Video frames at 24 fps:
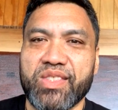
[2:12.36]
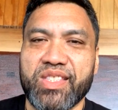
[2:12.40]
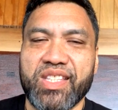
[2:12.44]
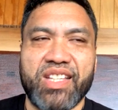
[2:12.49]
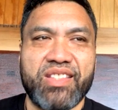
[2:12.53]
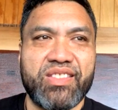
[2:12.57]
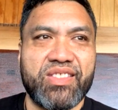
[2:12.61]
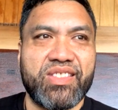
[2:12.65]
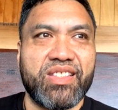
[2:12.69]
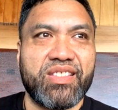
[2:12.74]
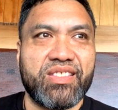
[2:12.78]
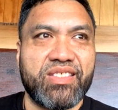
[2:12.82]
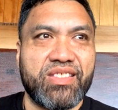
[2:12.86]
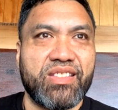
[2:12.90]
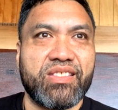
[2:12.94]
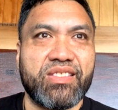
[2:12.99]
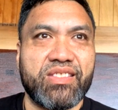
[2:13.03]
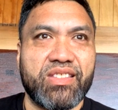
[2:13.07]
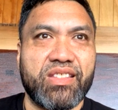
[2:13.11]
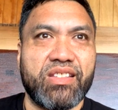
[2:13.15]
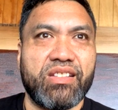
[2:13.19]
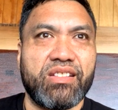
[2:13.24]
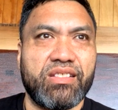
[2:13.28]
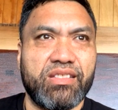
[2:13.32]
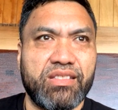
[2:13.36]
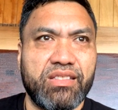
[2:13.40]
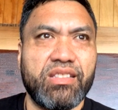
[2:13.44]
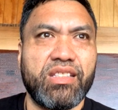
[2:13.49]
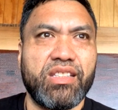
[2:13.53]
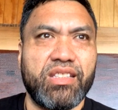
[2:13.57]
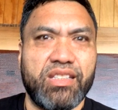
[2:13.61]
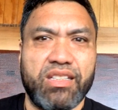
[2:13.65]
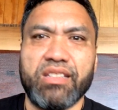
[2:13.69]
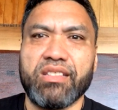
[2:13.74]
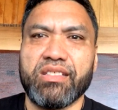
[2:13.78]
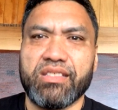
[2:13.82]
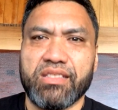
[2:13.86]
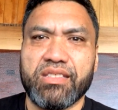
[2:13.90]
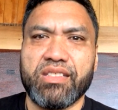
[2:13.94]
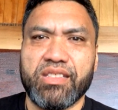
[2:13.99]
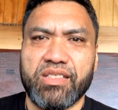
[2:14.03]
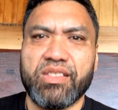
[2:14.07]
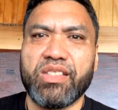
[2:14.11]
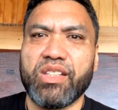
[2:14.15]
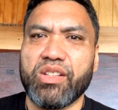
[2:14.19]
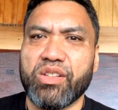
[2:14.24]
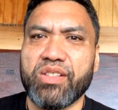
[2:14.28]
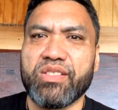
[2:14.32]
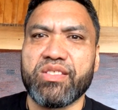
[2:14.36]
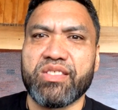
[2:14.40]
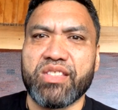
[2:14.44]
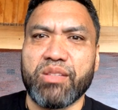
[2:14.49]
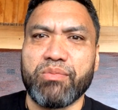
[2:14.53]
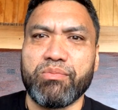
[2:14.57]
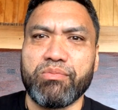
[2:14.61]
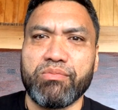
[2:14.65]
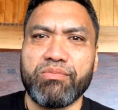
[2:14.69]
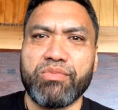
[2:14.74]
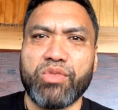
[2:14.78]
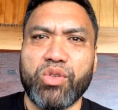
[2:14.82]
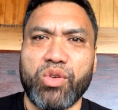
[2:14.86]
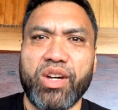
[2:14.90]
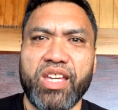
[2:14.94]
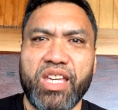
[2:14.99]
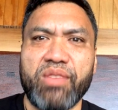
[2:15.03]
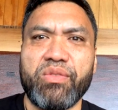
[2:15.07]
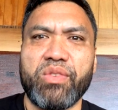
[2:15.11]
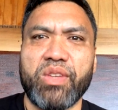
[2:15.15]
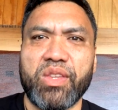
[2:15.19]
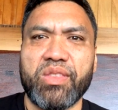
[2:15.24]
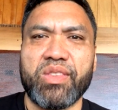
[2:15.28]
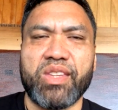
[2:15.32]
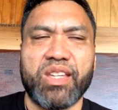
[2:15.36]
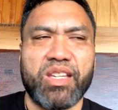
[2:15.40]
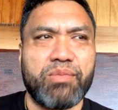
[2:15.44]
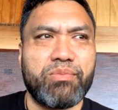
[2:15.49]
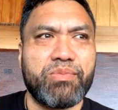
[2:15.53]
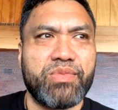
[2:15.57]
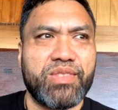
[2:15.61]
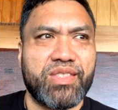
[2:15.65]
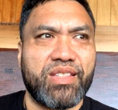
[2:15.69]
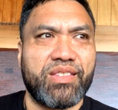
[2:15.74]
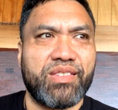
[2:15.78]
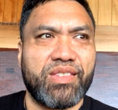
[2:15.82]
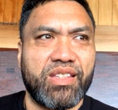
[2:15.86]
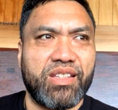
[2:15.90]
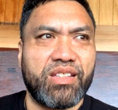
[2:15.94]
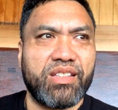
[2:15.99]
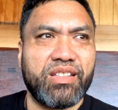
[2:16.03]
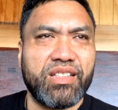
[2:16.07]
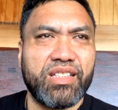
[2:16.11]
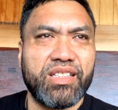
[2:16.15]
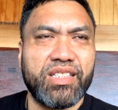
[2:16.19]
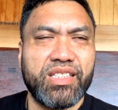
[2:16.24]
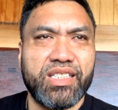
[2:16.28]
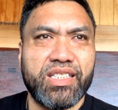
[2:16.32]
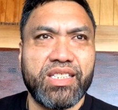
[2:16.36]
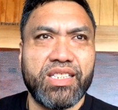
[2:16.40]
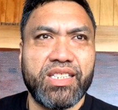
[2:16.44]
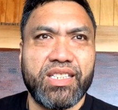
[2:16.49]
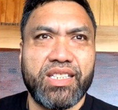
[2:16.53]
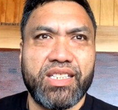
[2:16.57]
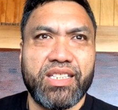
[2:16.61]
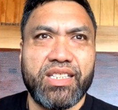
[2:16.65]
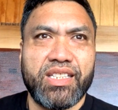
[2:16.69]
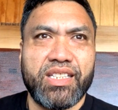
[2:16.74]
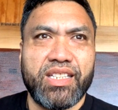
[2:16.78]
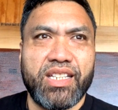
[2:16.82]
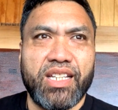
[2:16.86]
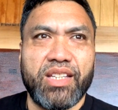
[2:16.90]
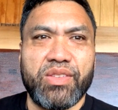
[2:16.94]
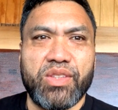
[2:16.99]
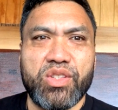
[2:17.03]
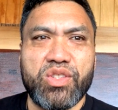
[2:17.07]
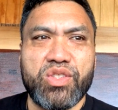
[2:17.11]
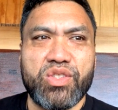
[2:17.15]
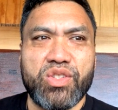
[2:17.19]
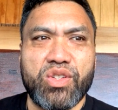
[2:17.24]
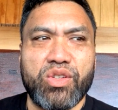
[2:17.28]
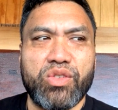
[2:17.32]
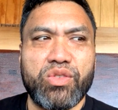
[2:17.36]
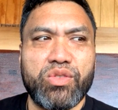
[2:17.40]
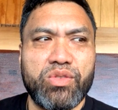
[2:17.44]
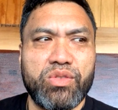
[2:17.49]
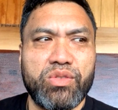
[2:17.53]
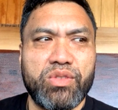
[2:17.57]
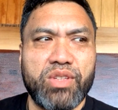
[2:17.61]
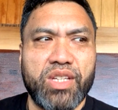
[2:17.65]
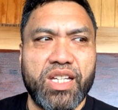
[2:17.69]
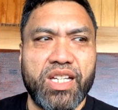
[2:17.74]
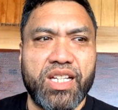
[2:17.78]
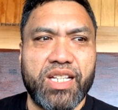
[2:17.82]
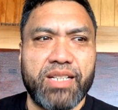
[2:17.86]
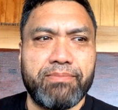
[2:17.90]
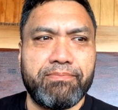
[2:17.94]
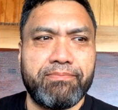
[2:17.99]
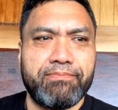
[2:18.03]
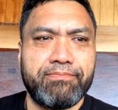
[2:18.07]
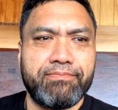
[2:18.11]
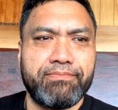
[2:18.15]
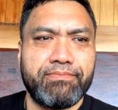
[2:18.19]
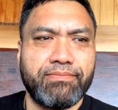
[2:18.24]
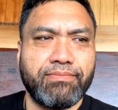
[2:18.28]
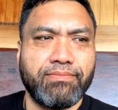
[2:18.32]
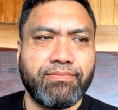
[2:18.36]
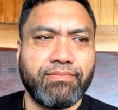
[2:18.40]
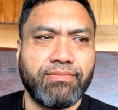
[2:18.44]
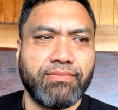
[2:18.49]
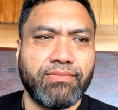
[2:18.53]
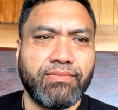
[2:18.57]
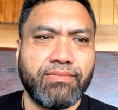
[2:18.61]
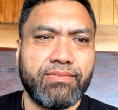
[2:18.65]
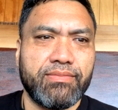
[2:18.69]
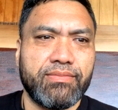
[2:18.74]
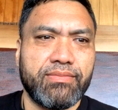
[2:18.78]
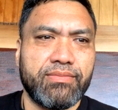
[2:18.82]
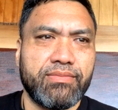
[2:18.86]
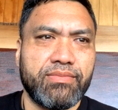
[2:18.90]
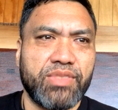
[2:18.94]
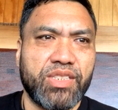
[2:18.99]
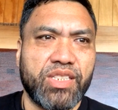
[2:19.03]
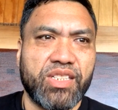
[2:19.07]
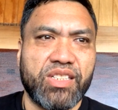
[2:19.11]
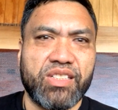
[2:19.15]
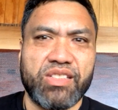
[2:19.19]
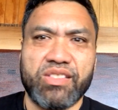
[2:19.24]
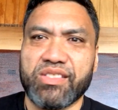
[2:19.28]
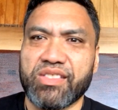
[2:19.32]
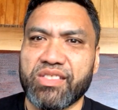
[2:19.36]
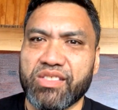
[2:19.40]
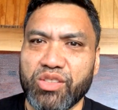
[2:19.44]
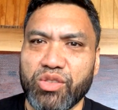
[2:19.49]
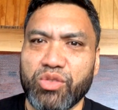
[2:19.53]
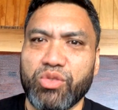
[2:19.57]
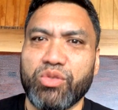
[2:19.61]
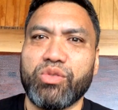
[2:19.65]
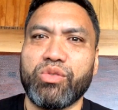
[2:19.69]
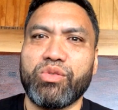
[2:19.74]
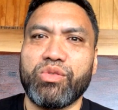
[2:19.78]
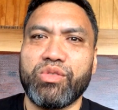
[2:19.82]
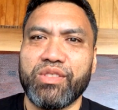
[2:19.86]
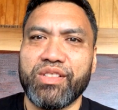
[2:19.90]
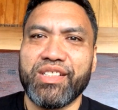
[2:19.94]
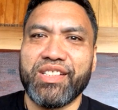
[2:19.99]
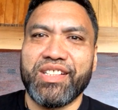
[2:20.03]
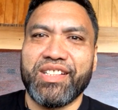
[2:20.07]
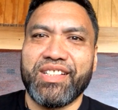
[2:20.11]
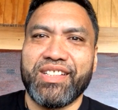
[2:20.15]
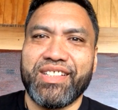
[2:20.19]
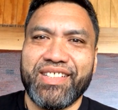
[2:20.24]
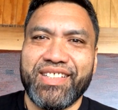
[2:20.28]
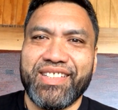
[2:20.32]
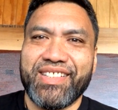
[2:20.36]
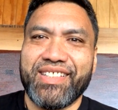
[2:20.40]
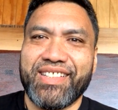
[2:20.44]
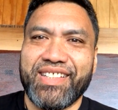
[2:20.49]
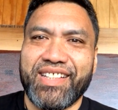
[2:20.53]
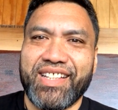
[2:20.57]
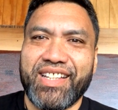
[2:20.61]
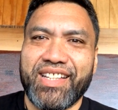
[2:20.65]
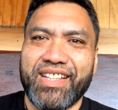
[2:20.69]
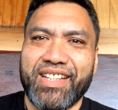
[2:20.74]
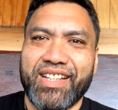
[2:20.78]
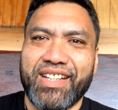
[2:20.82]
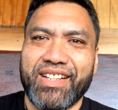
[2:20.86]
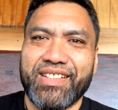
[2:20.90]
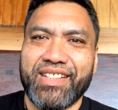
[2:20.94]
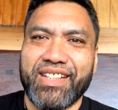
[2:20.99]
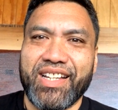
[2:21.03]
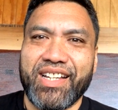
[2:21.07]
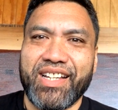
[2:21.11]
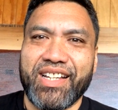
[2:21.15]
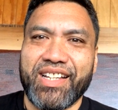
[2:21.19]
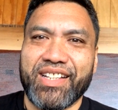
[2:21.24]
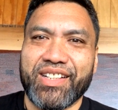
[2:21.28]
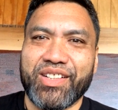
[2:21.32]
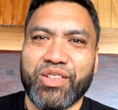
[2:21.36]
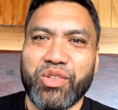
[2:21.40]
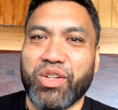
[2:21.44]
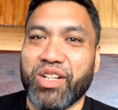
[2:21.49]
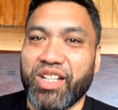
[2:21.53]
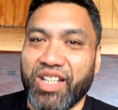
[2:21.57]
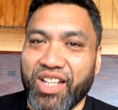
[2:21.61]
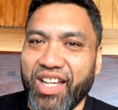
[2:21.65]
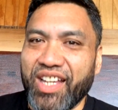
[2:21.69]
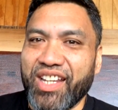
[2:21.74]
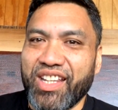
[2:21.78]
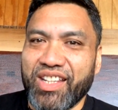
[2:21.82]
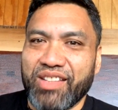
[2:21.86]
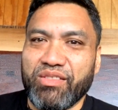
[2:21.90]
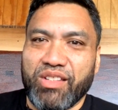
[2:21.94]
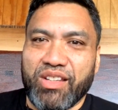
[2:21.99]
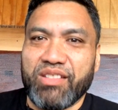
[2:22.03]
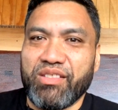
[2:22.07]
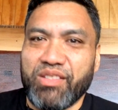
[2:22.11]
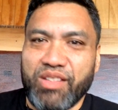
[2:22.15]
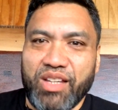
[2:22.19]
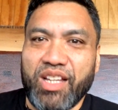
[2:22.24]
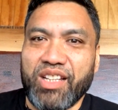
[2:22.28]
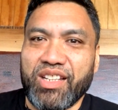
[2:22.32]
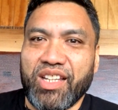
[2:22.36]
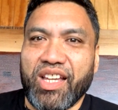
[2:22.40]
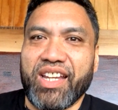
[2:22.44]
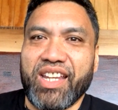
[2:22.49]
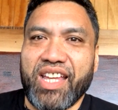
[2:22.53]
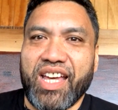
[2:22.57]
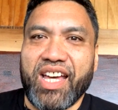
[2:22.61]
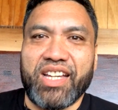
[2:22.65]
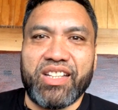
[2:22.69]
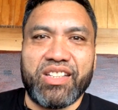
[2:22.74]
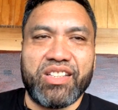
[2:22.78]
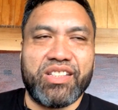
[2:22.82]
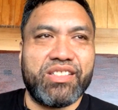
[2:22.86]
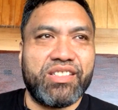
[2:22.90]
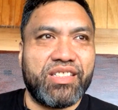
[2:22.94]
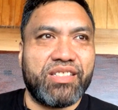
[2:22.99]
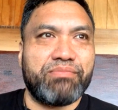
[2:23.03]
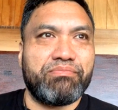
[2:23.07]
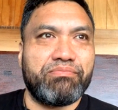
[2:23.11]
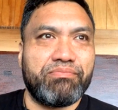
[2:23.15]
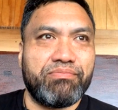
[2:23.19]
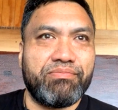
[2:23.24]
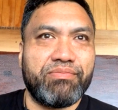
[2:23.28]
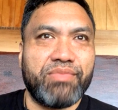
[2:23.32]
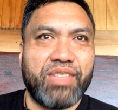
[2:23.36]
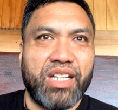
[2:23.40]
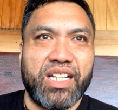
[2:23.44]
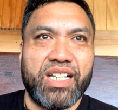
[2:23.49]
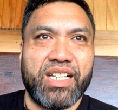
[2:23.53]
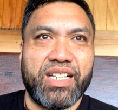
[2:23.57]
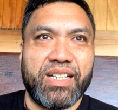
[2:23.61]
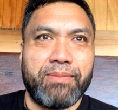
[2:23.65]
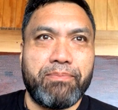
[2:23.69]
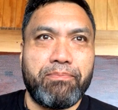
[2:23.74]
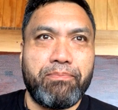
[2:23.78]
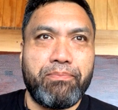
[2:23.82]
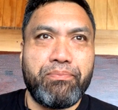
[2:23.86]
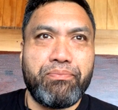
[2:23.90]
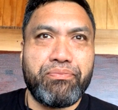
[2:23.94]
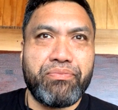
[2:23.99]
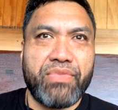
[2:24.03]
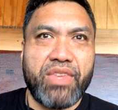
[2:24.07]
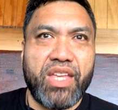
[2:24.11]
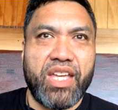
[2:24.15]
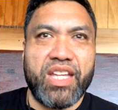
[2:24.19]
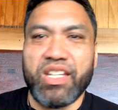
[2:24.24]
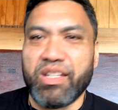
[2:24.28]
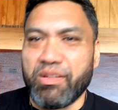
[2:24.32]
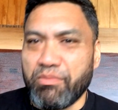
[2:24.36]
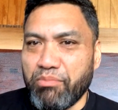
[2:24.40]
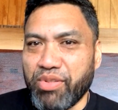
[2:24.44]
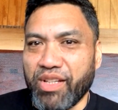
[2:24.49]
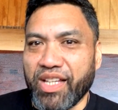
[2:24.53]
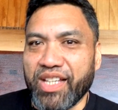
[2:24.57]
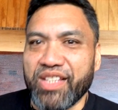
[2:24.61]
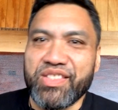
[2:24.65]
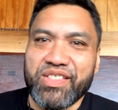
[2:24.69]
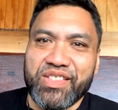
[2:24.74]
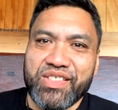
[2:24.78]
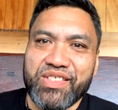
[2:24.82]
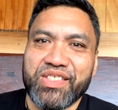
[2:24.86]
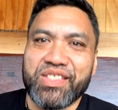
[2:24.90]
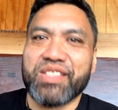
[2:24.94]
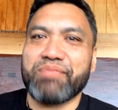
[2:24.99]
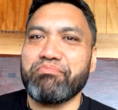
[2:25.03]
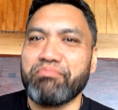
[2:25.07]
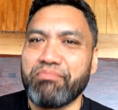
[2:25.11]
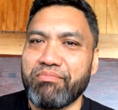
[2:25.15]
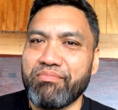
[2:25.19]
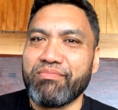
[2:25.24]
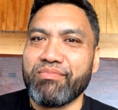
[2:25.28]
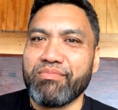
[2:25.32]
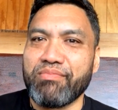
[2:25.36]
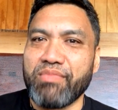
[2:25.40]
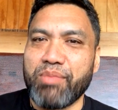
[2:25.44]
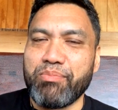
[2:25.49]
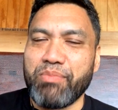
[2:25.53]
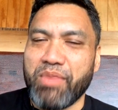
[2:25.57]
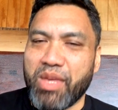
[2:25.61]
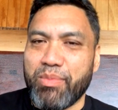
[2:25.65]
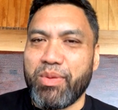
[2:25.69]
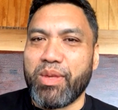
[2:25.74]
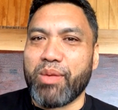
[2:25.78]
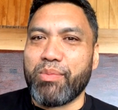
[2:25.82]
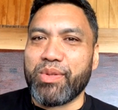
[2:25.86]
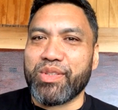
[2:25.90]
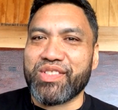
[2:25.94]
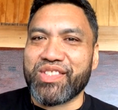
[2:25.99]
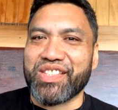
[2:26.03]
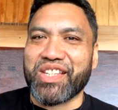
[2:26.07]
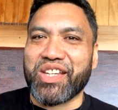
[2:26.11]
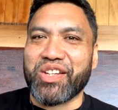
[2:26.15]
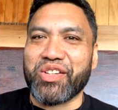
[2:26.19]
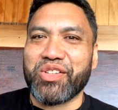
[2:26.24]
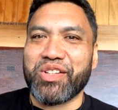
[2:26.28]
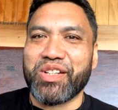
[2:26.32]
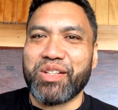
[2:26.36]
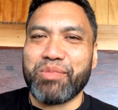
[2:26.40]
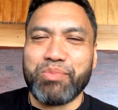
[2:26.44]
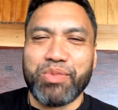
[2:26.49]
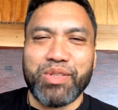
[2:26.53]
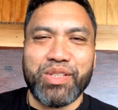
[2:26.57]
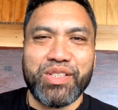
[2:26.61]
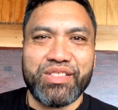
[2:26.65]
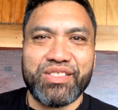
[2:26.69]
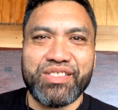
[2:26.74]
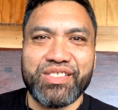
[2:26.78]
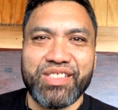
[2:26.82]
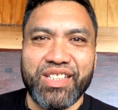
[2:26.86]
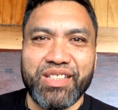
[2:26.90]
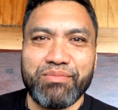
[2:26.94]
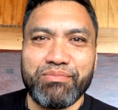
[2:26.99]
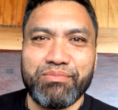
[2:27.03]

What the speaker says: of his ancestors. So yeah, there are some quite heavy themes in the show, but it is still quite light-hearted and in places maybe a bit scary. But